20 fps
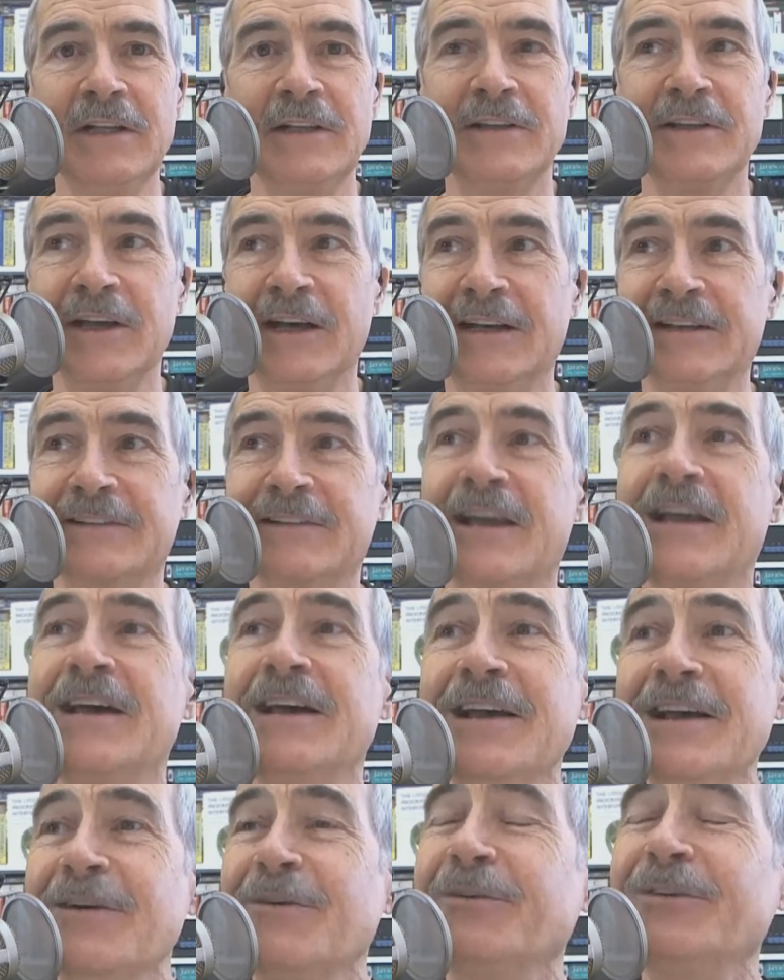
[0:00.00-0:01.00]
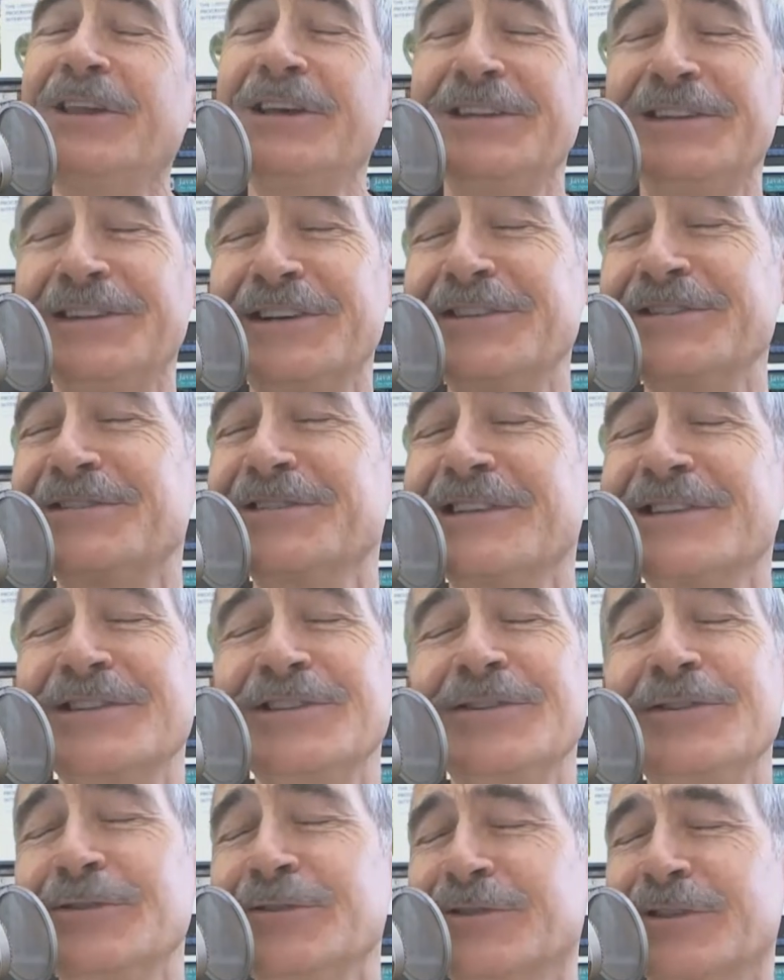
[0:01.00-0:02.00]
There's this
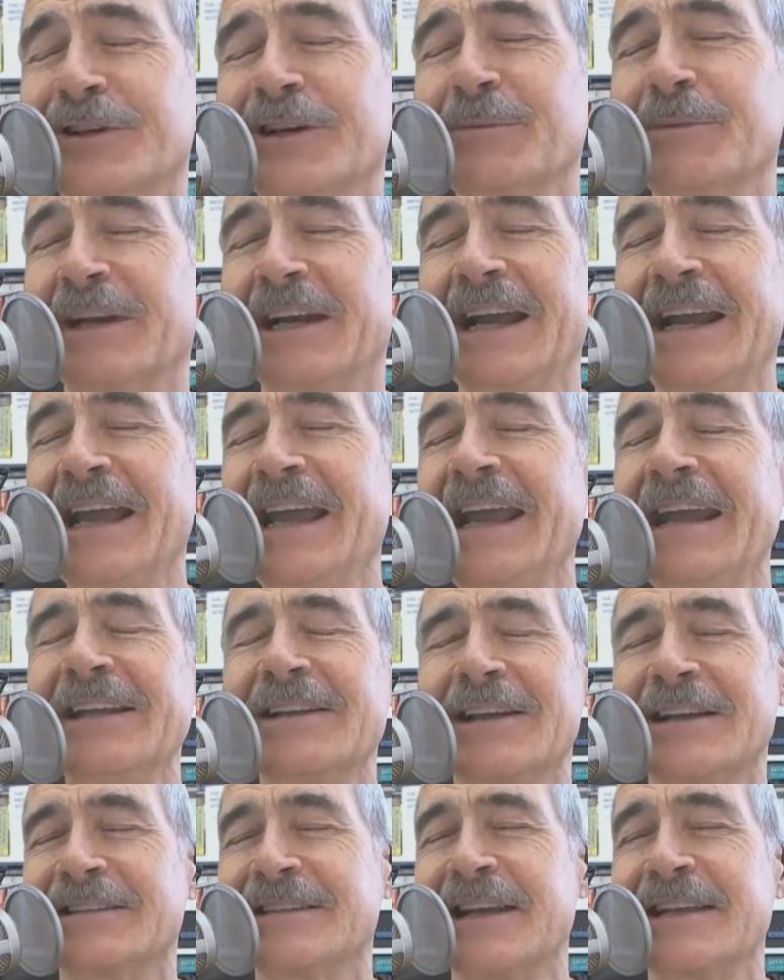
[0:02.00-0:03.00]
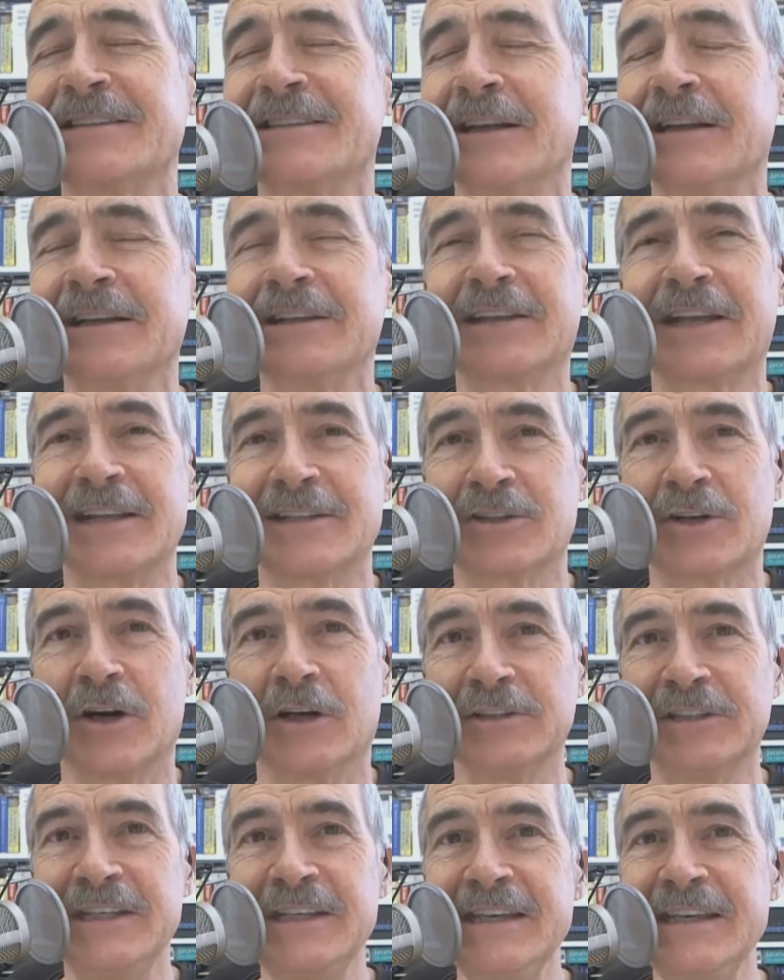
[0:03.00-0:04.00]
new term that I hate. It's
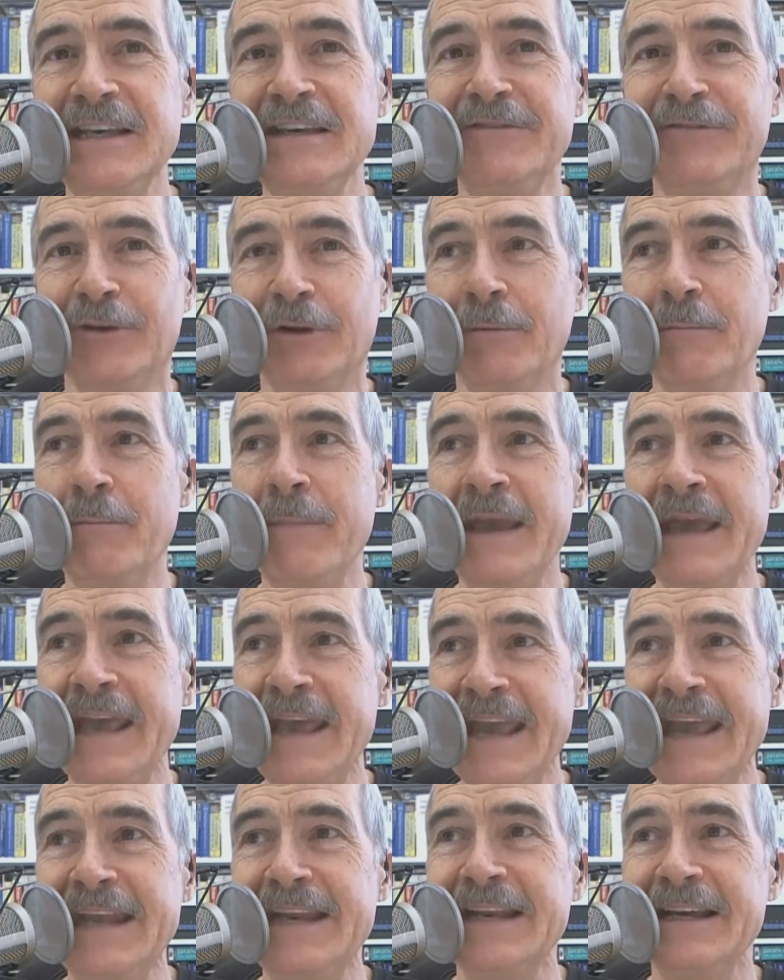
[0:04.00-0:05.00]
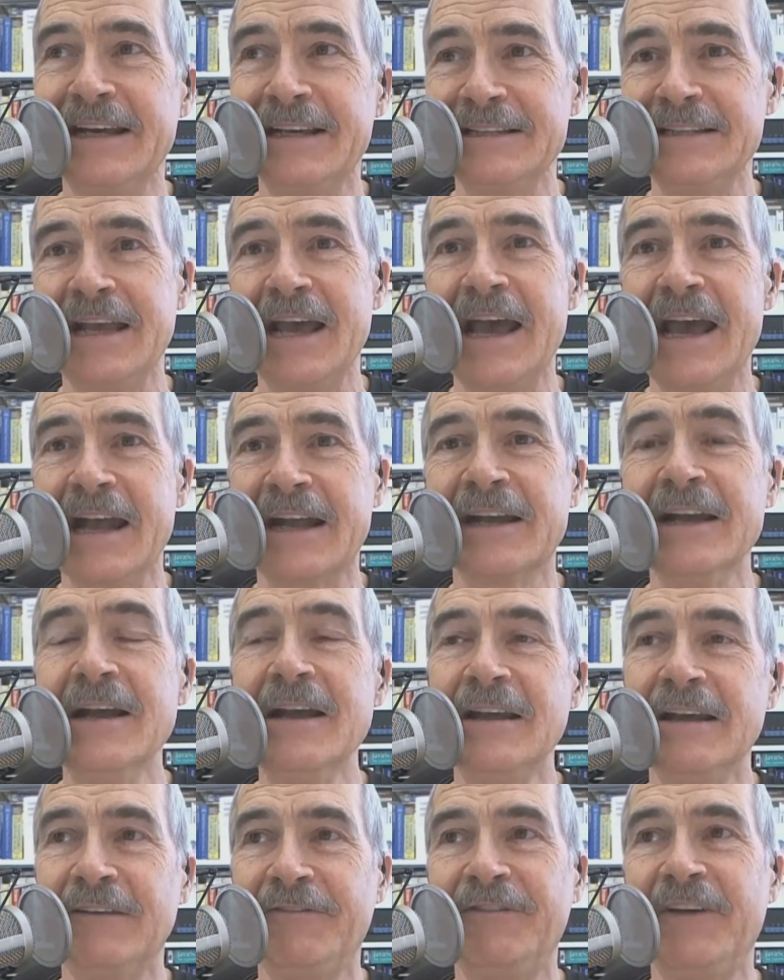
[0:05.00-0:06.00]
called the evil maid attack.
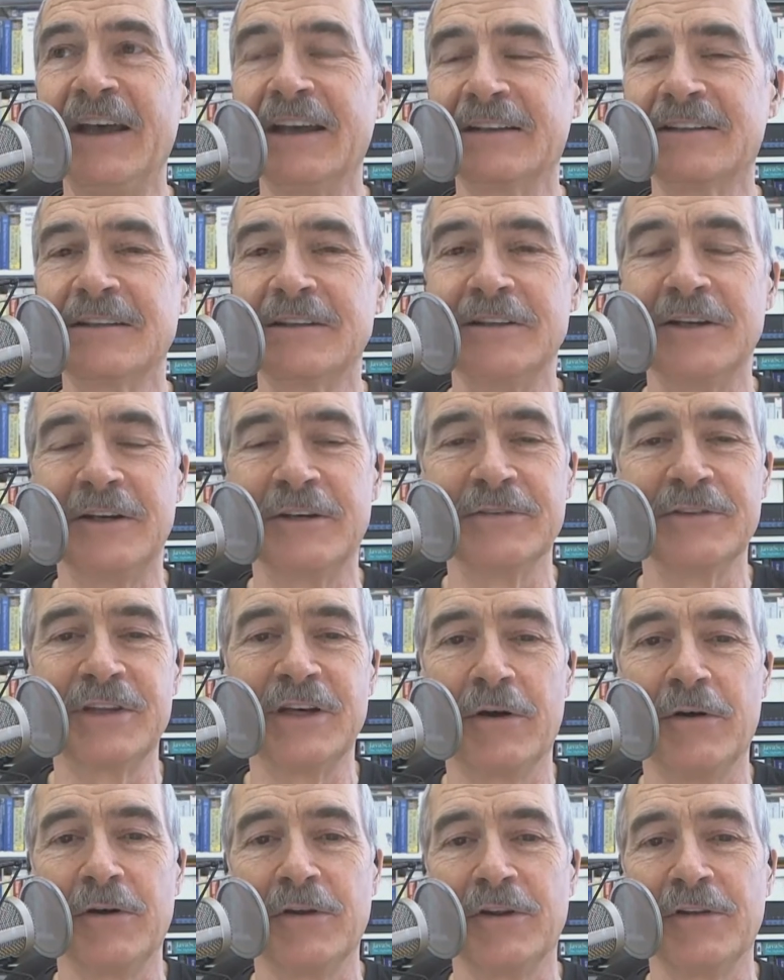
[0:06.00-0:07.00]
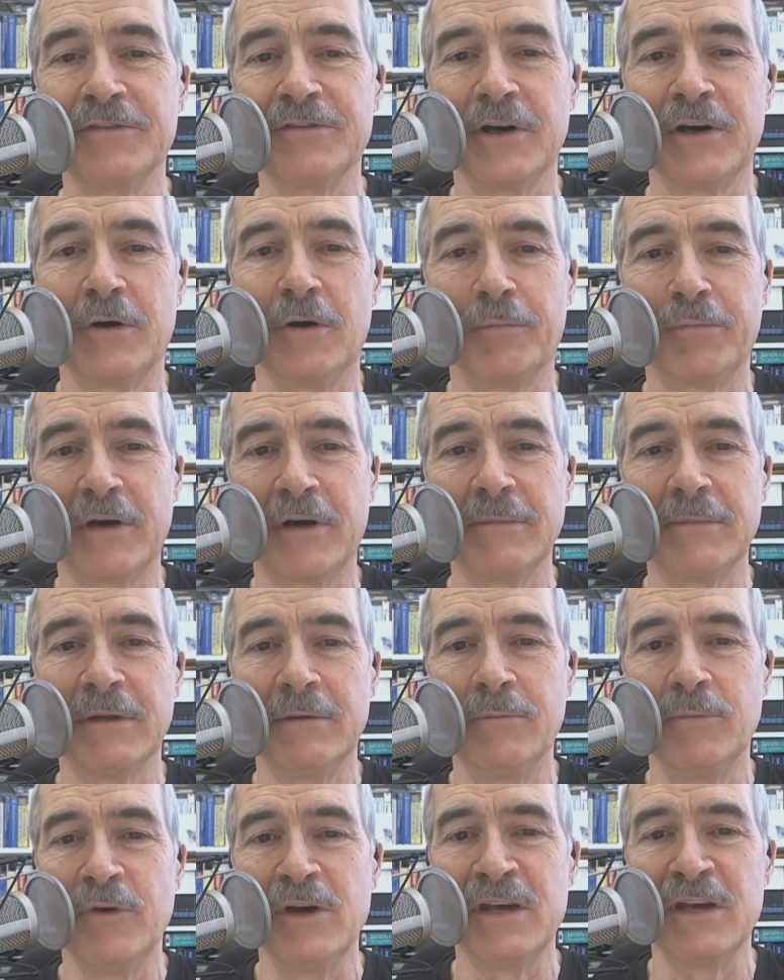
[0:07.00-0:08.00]
In fact, you know, the whole
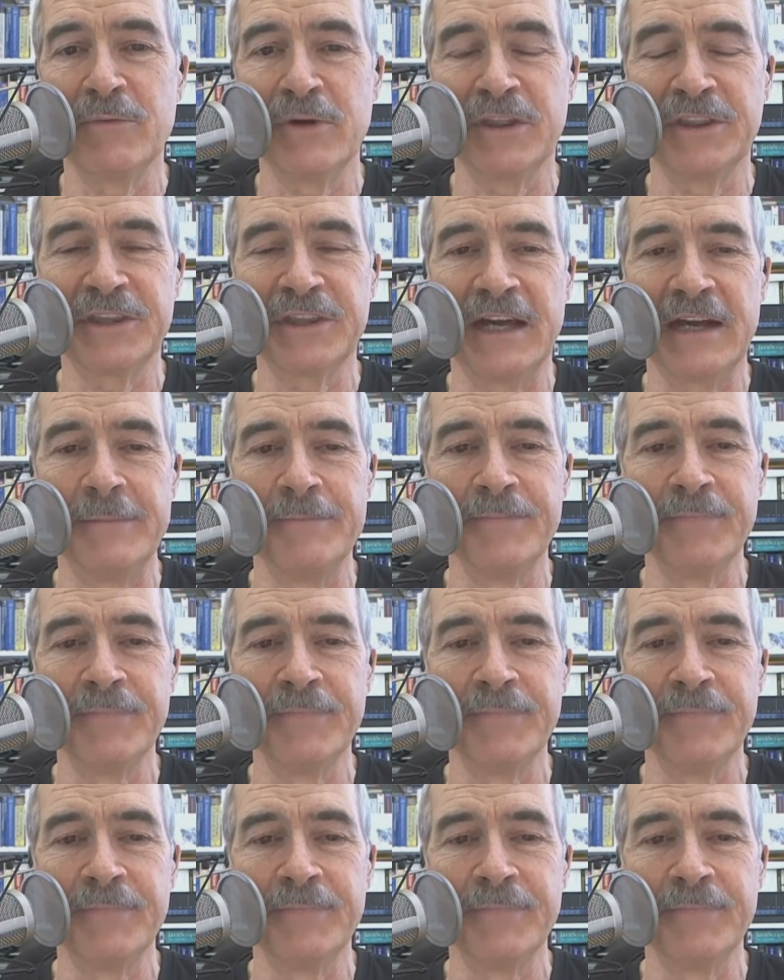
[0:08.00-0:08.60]
problem with